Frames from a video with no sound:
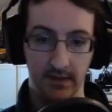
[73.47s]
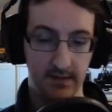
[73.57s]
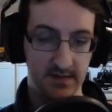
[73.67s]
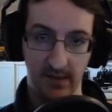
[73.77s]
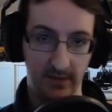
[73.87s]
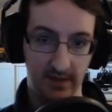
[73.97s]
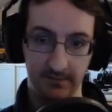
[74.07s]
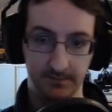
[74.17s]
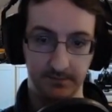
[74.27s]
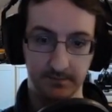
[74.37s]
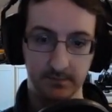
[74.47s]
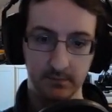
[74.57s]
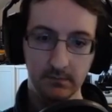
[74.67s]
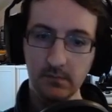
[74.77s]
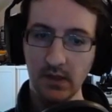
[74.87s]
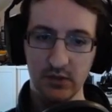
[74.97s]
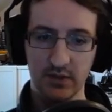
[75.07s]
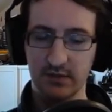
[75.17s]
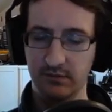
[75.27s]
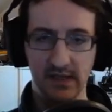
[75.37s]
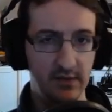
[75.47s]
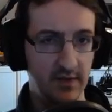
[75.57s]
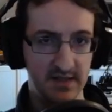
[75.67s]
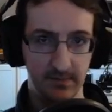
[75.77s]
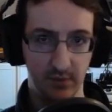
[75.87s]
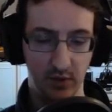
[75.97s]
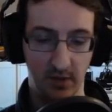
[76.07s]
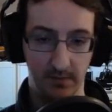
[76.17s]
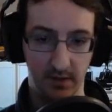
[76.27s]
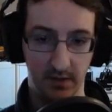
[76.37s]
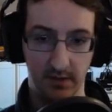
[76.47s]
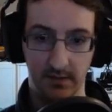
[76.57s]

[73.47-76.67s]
same again. So it's a really simple combo.